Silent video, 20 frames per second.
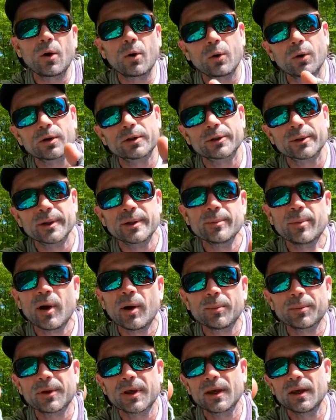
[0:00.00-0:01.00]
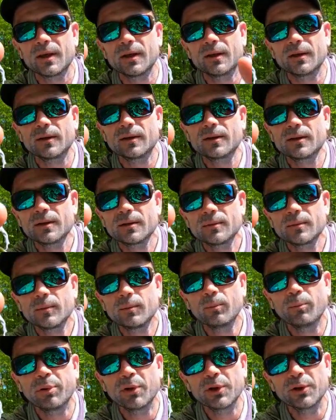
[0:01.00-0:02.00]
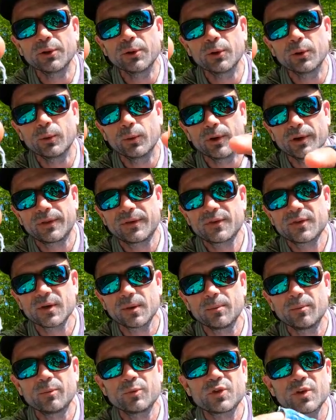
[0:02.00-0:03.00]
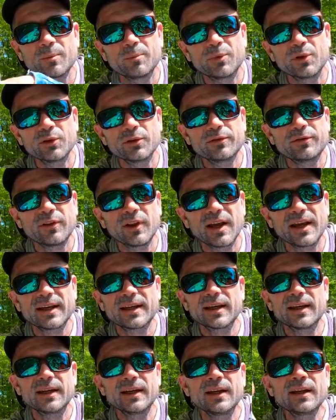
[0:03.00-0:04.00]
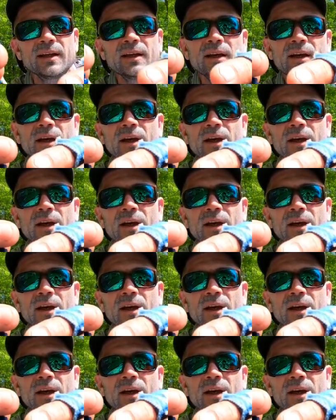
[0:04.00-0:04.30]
or green pumpkin blue with some blue flake in it.